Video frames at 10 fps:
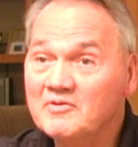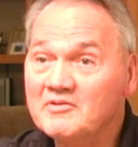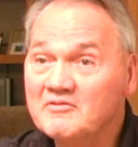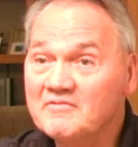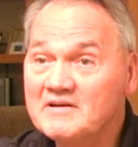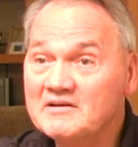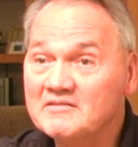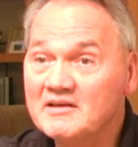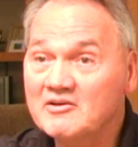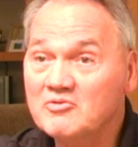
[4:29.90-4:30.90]
When they're
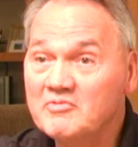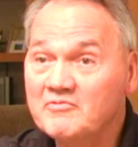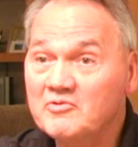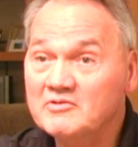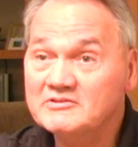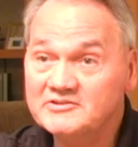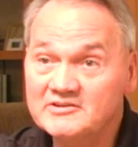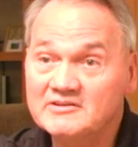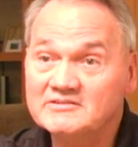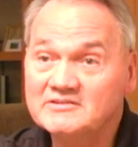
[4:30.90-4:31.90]
found, they go before the
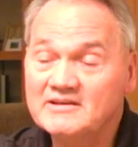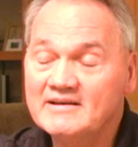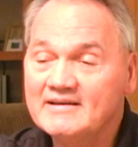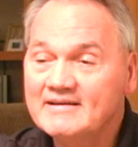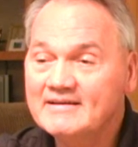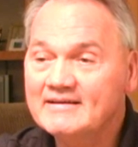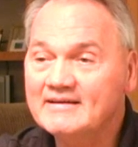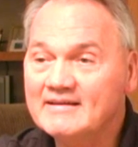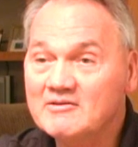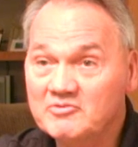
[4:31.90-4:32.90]
judge,
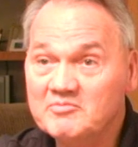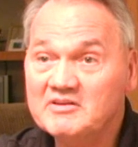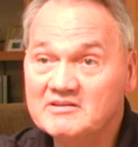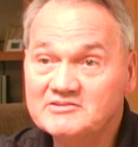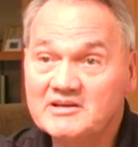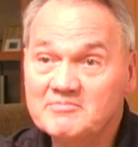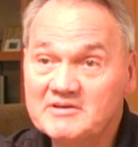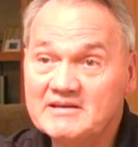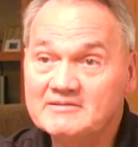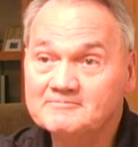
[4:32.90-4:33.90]
and that would be the
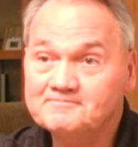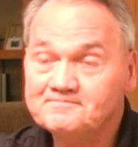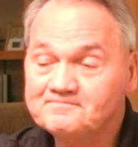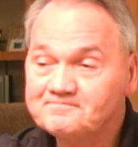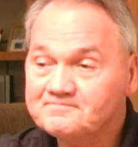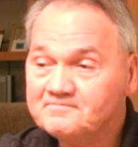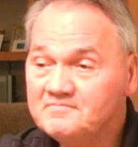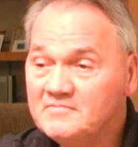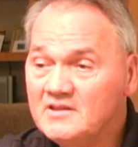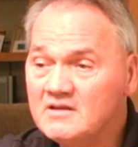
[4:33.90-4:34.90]
JP.
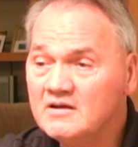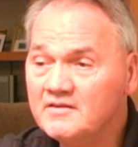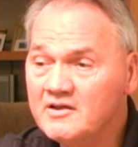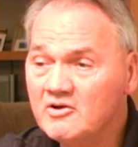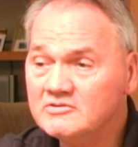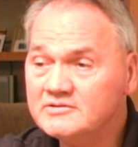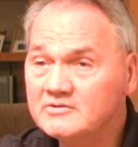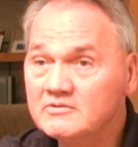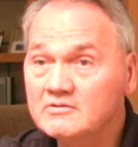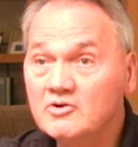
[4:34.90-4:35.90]
They also.